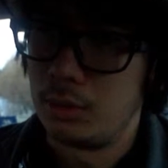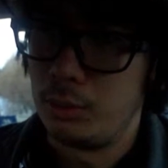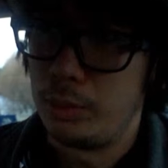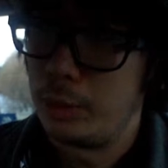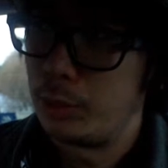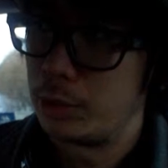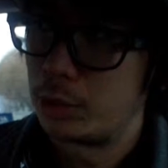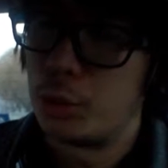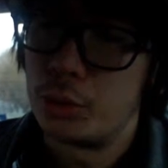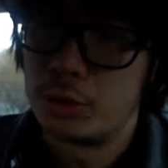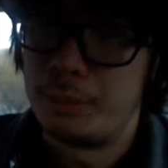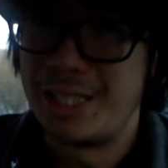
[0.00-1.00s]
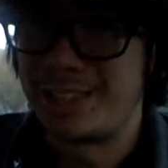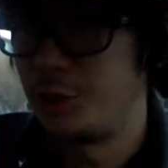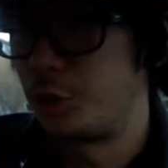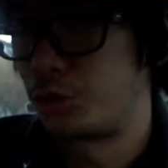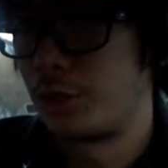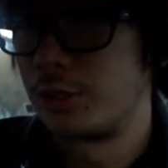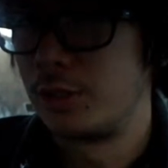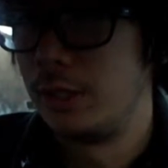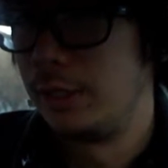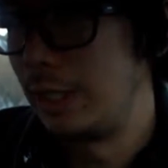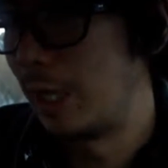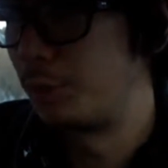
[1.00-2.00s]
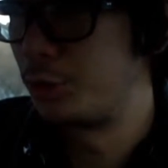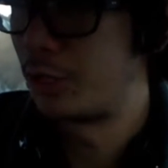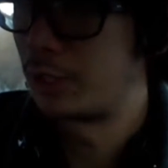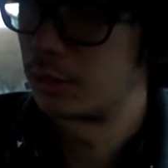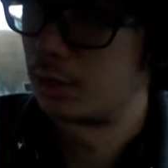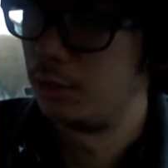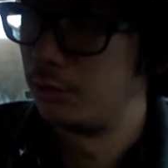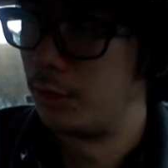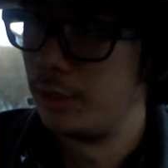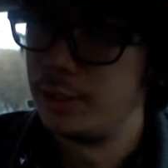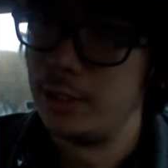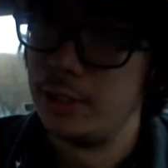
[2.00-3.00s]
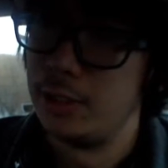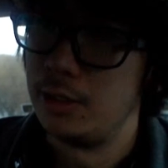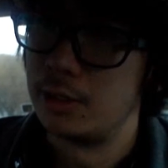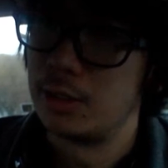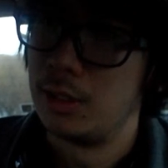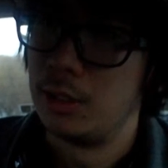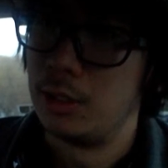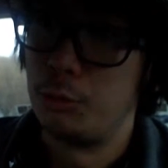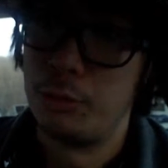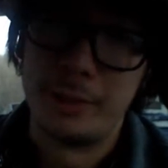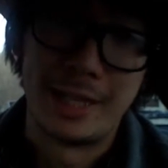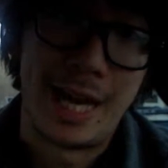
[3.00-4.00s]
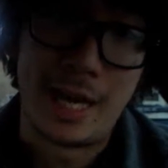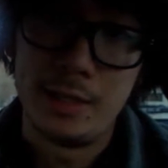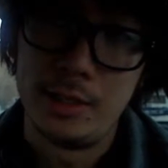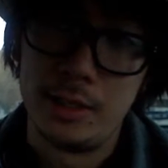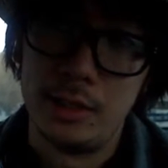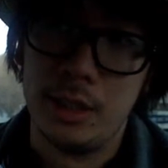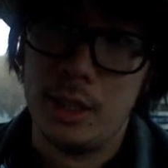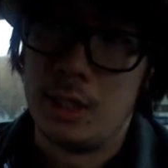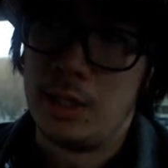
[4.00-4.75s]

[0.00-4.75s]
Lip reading: we're taught to basically trust in the abstract kind of ideas that we've been handed,